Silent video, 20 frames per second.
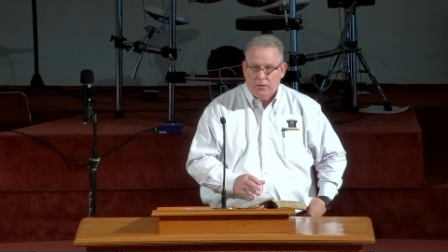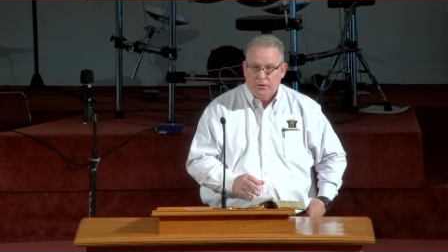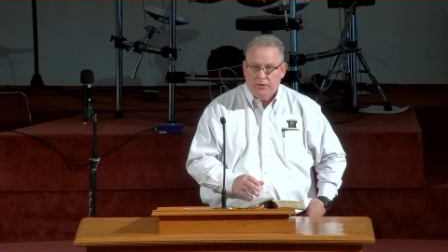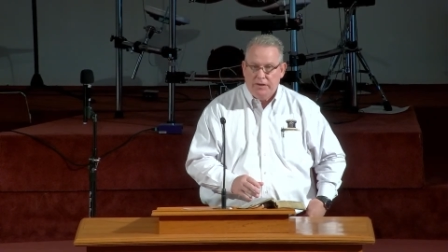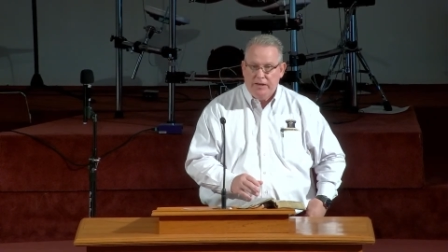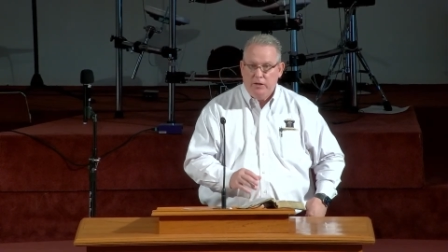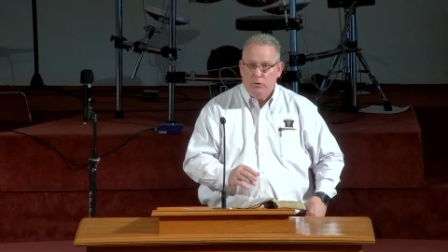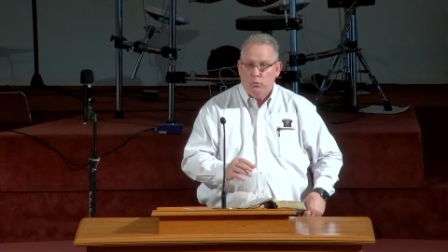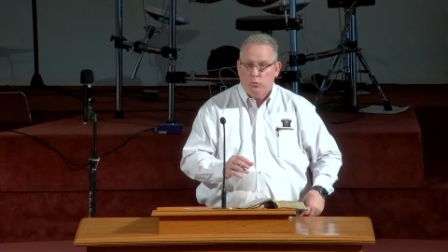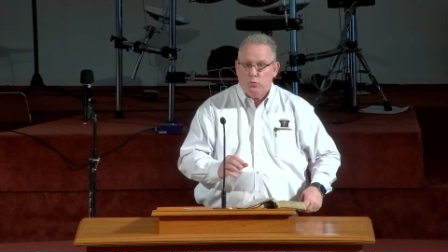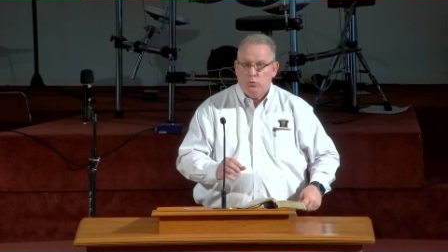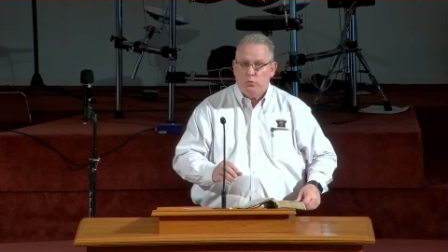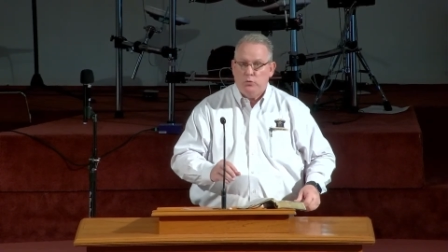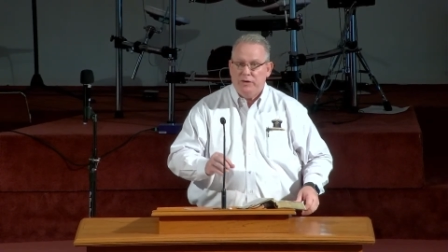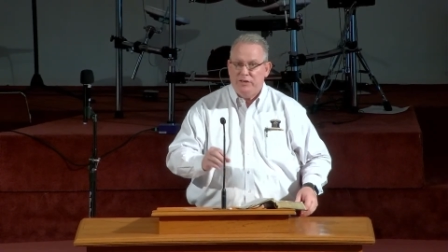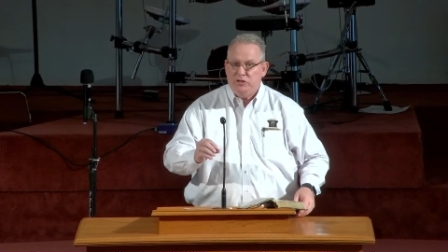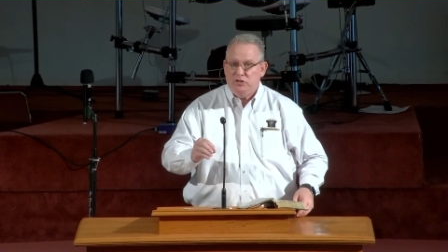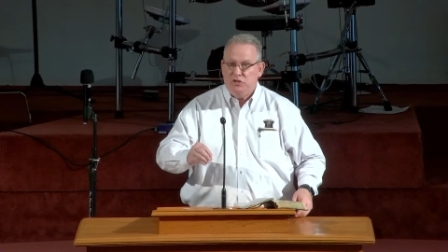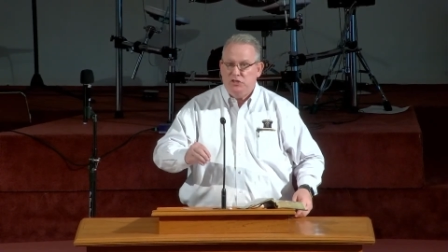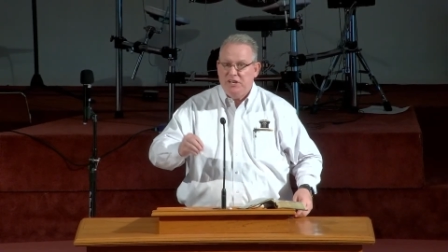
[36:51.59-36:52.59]
the
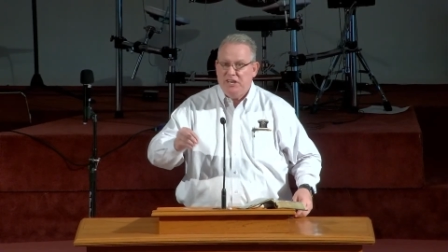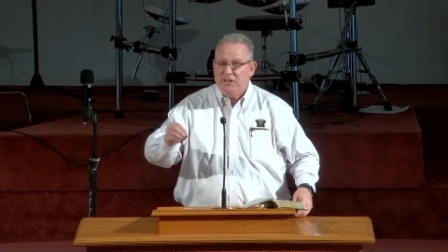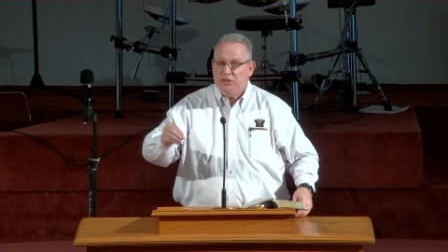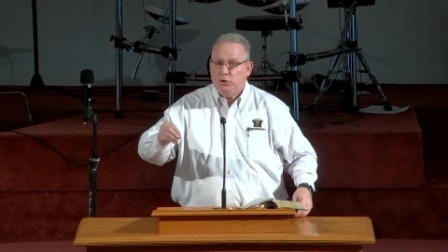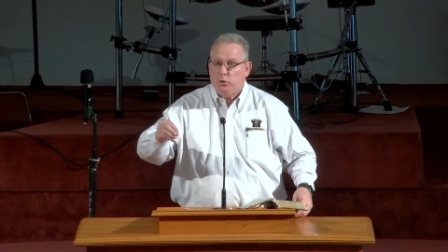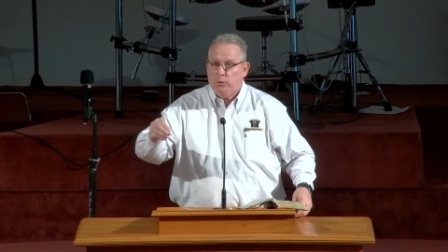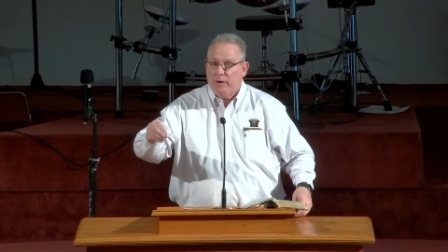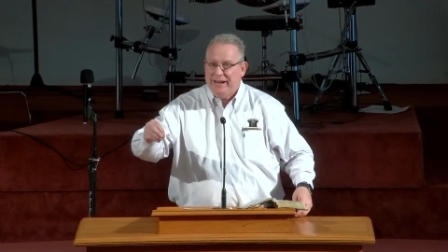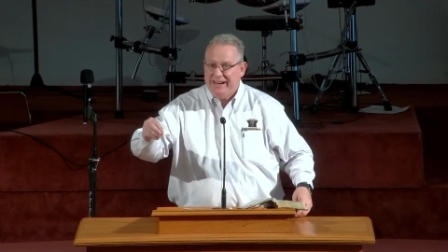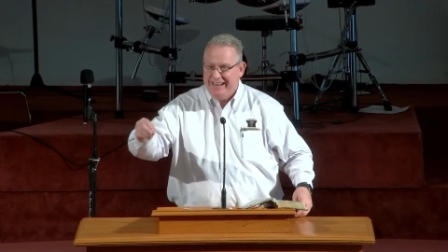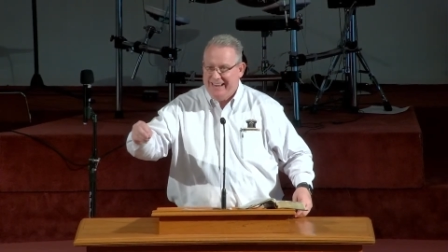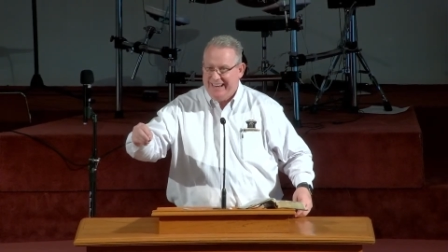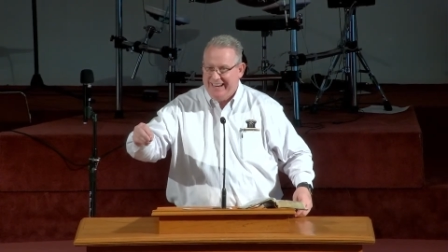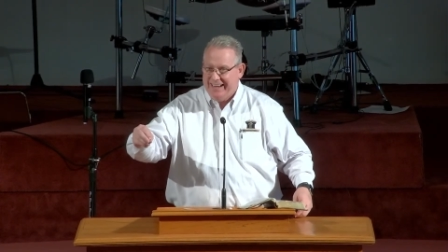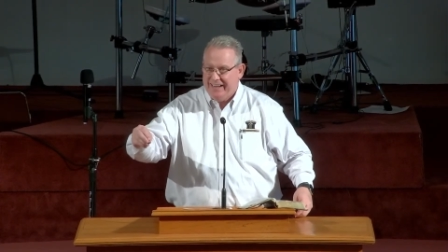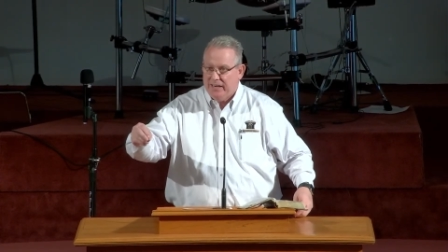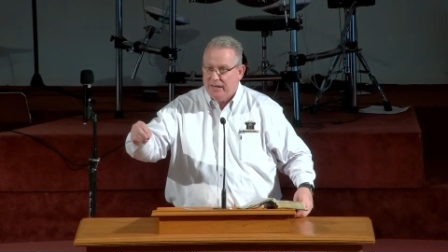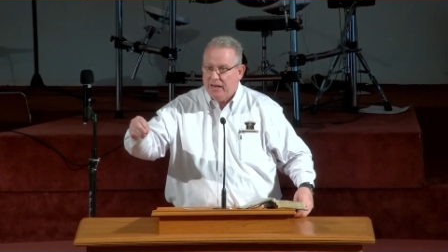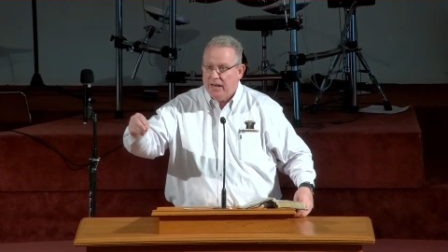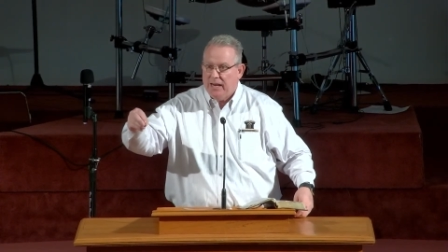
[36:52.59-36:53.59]

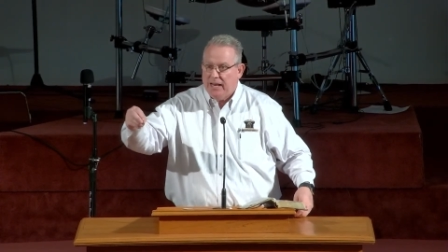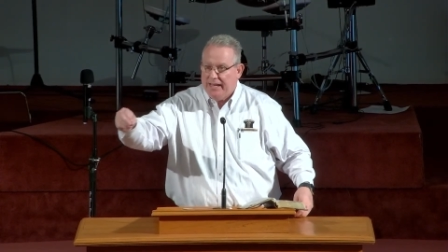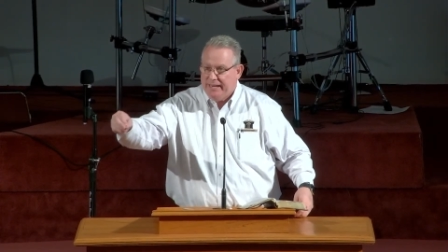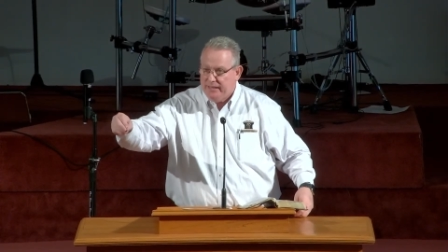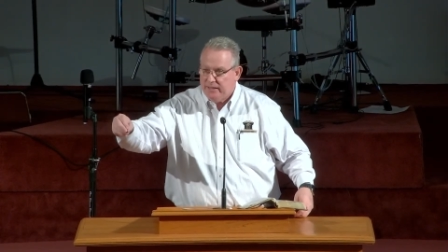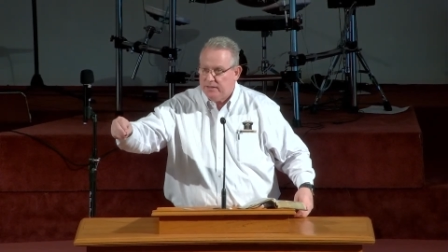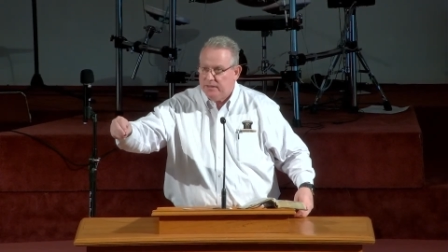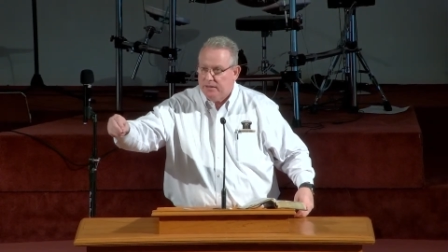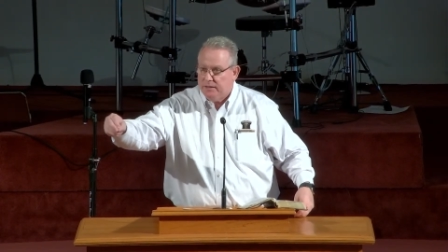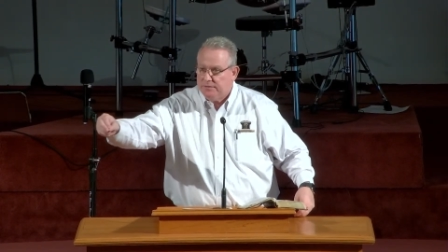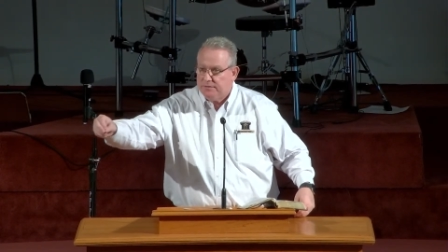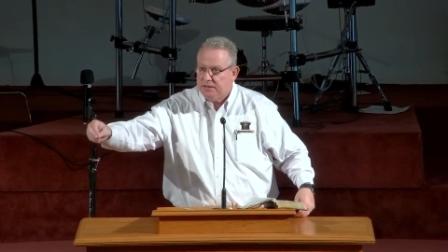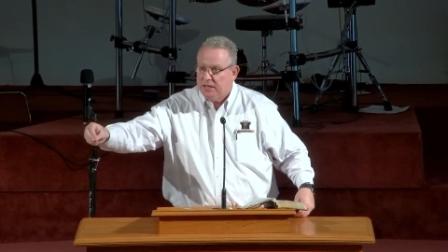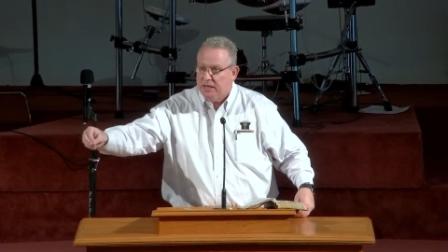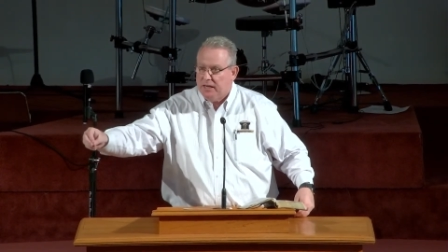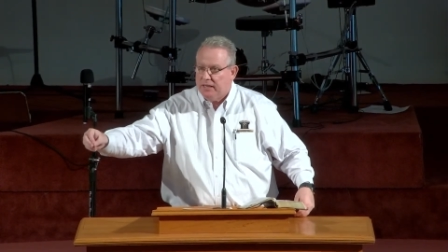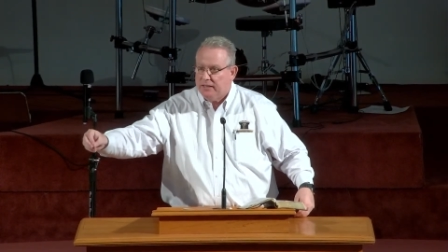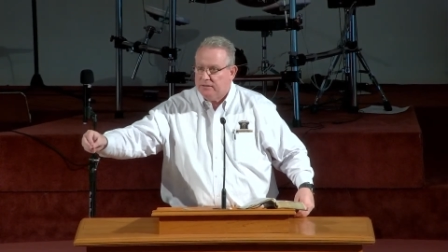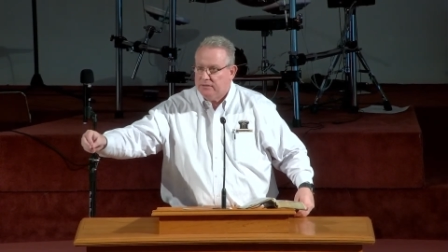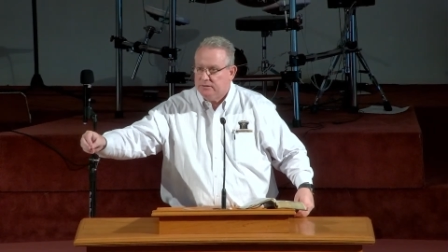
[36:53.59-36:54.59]
regenerating light of
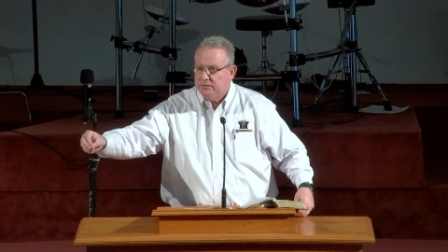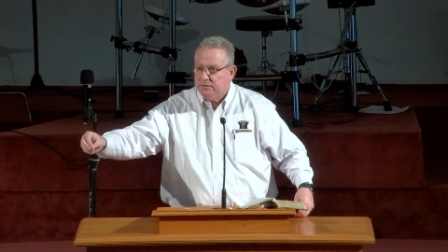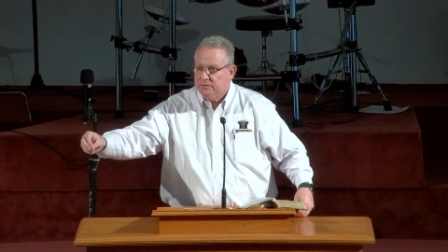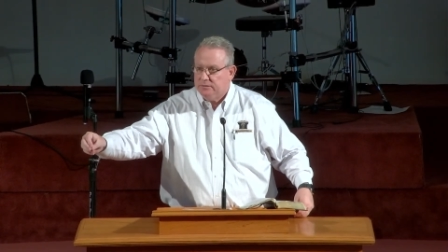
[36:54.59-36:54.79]
God,